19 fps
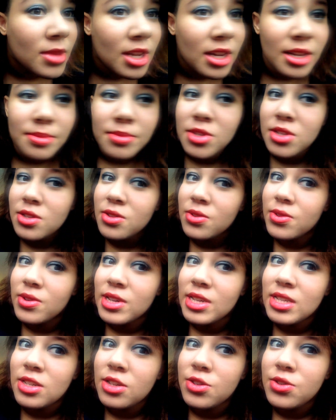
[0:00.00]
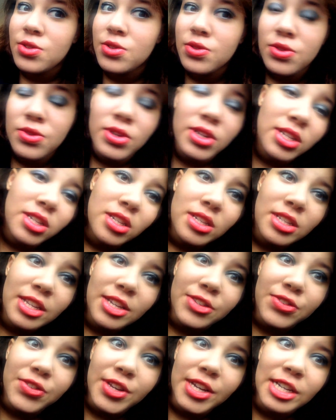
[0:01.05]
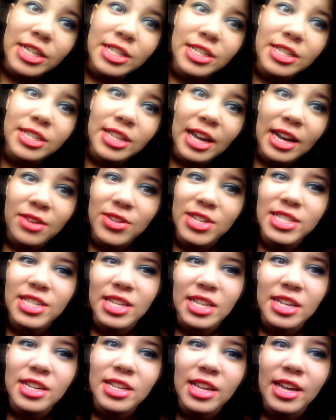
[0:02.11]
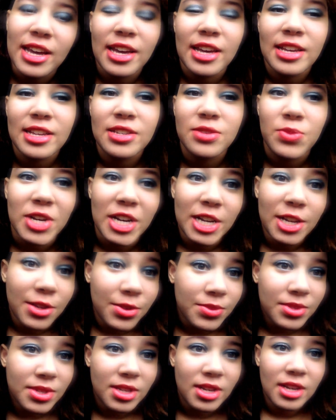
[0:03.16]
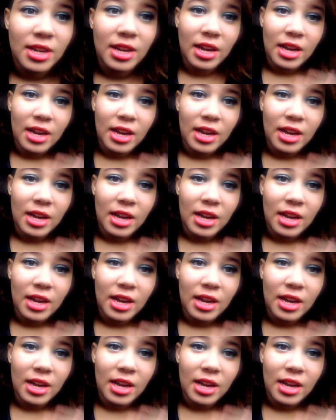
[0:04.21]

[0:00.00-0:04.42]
I'm just going to tell you guys how I did it and what I used.